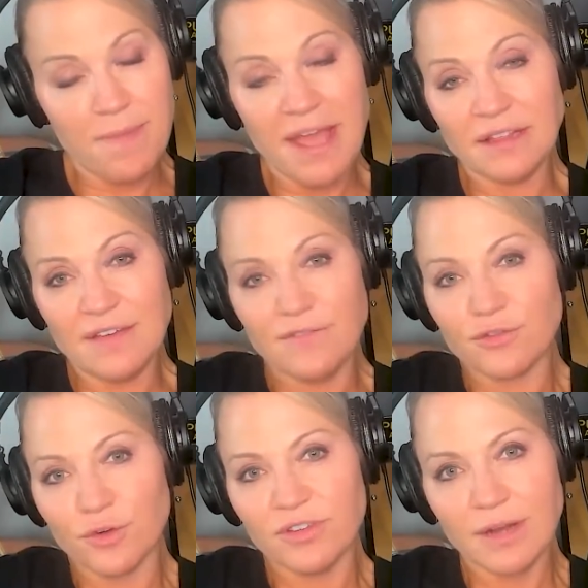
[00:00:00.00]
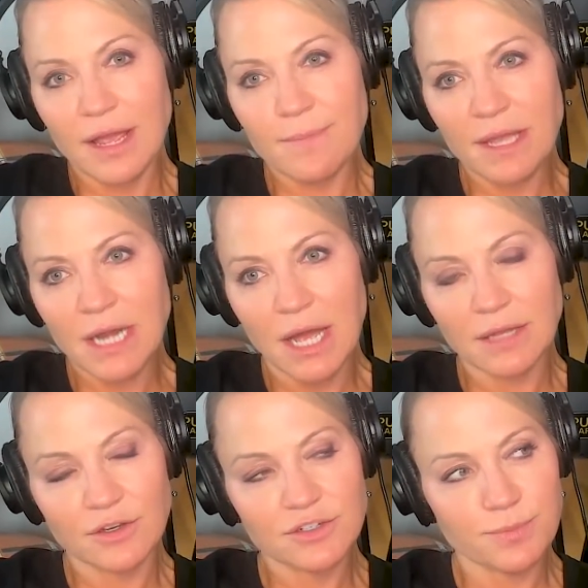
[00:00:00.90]
May leave this room today. May
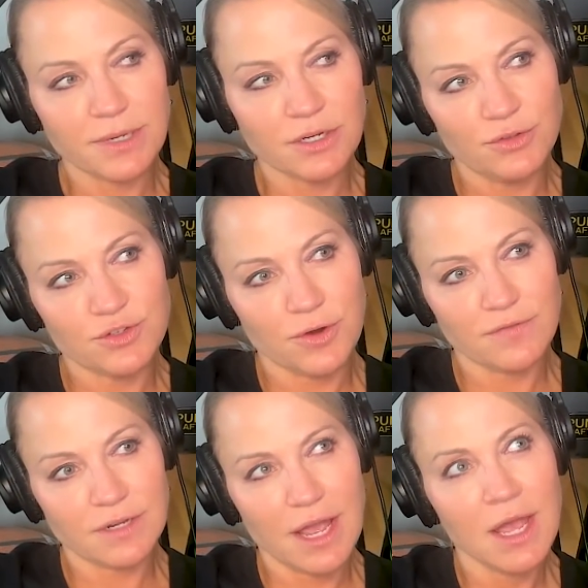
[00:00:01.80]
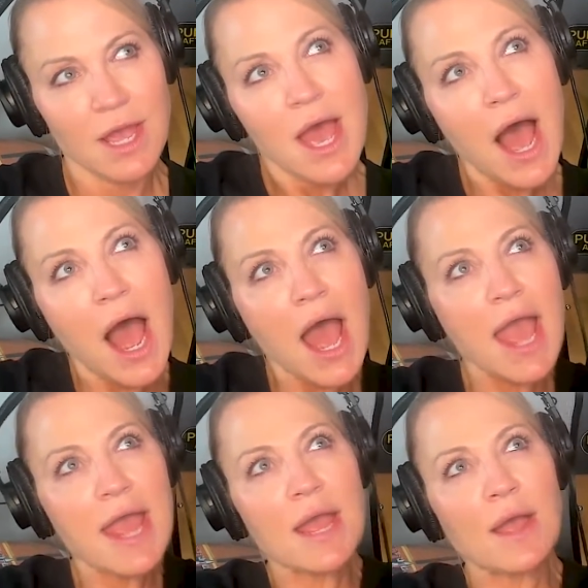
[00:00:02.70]
not. There's a big news story of the day.
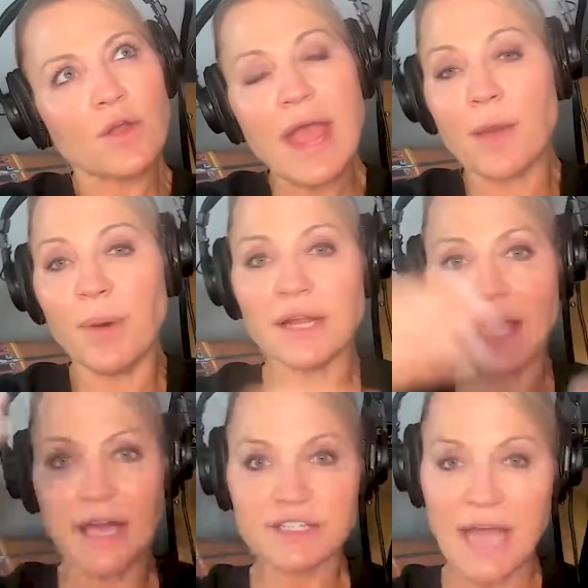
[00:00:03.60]
Podcast.